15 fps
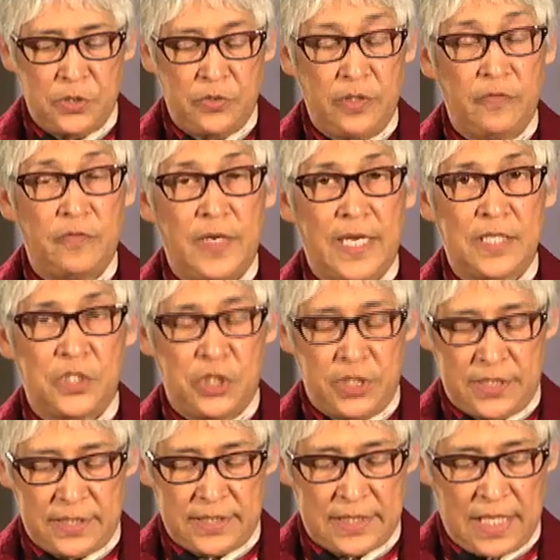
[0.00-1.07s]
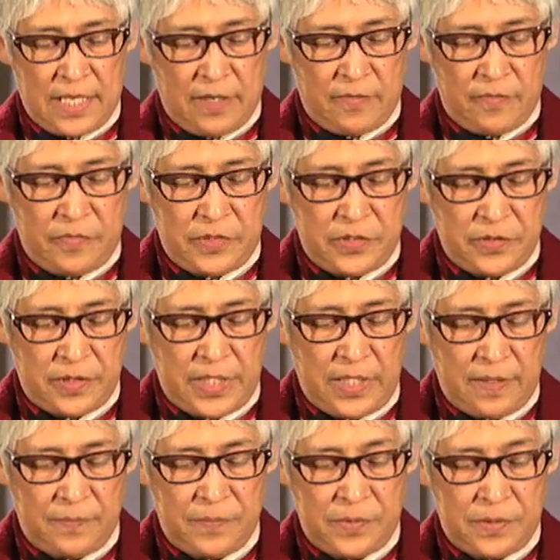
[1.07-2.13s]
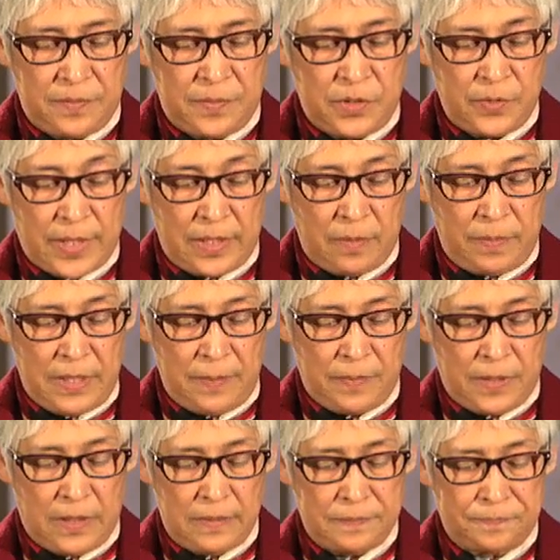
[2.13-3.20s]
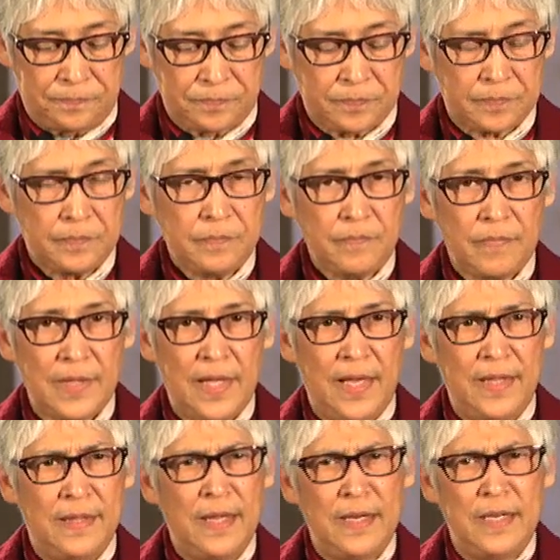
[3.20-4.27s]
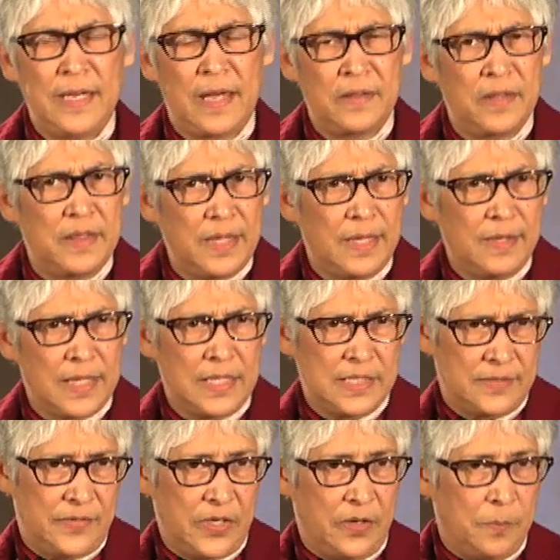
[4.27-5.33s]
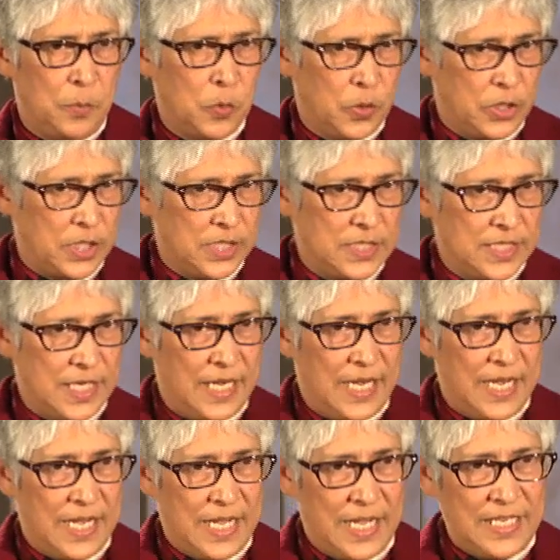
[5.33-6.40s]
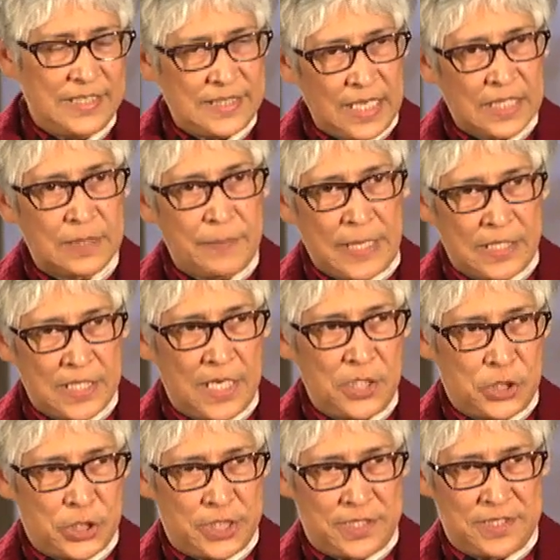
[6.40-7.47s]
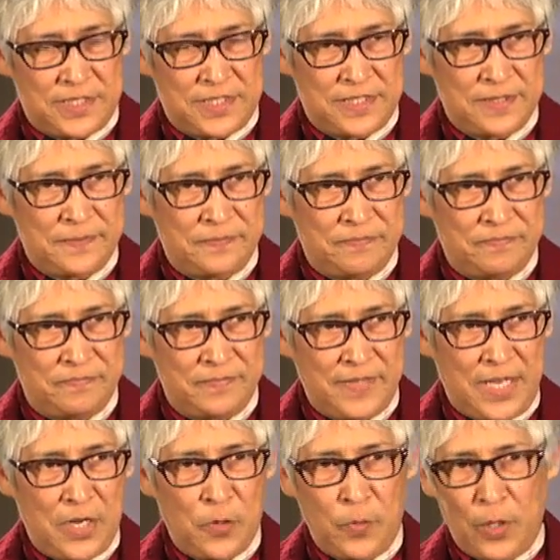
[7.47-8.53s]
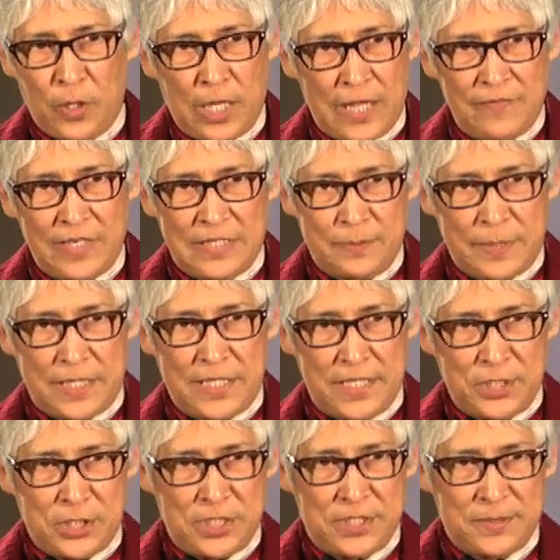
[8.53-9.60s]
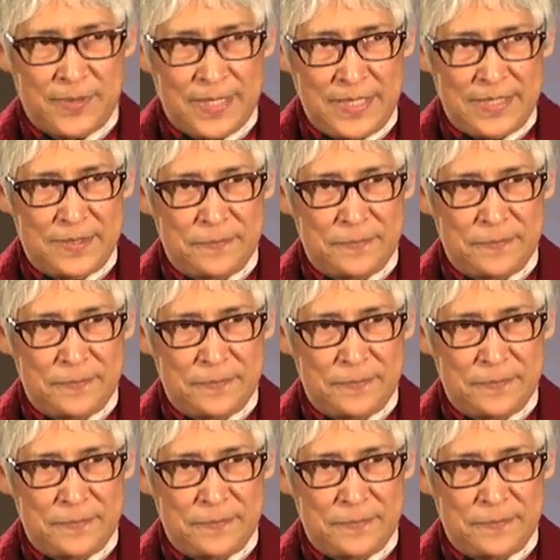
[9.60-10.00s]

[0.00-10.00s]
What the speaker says: reflect Jesus' love to other people. Then another thing that is very important is expectations. You know, we all have expectations, right?